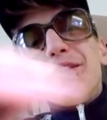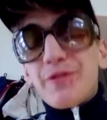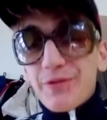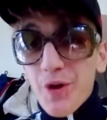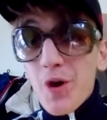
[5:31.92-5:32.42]

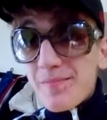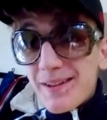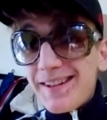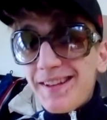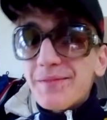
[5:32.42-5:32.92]

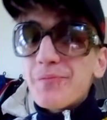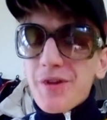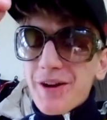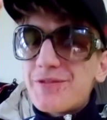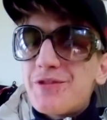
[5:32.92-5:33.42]
Normally,
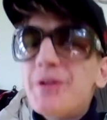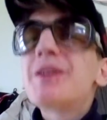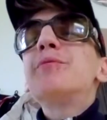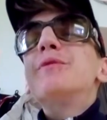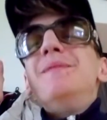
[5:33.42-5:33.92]
brick of the
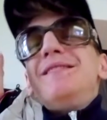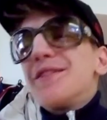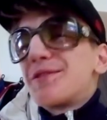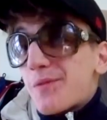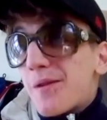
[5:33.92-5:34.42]
week would be
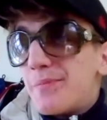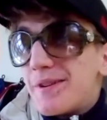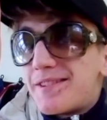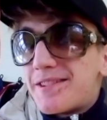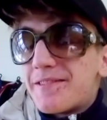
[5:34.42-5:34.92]
just one
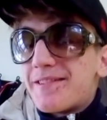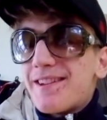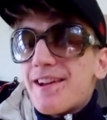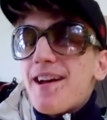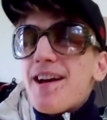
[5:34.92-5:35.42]
person.
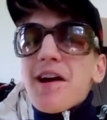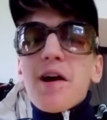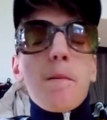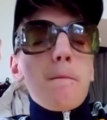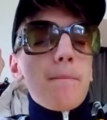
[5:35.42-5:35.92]

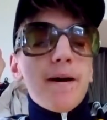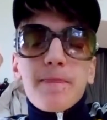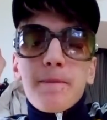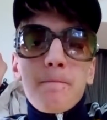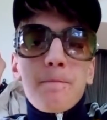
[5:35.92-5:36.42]
But
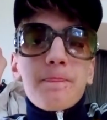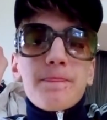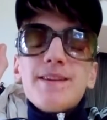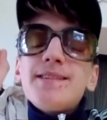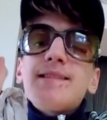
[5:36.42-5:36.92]

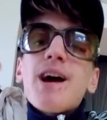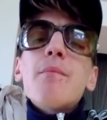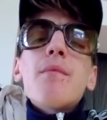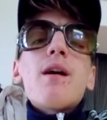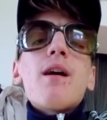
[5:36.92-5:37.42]
this
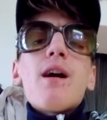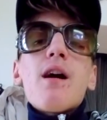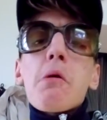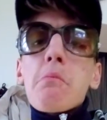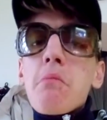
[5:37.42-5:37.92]
time,
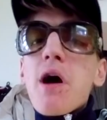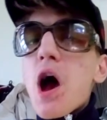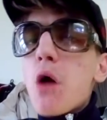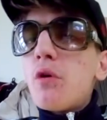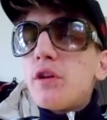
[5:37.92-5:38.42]

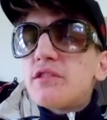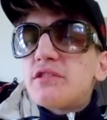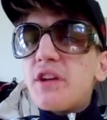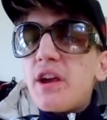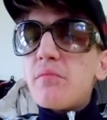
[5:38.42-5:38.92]
I want to
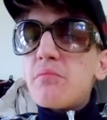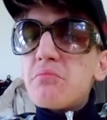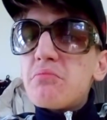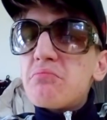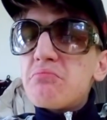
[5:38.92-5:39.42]
say
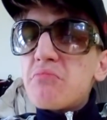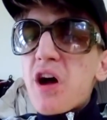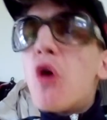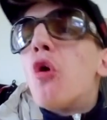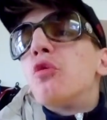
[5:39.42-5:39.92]

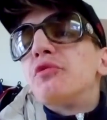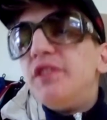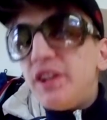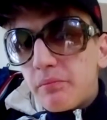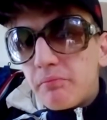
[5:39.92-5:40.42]
a whole
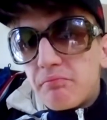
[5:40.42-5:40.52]
team.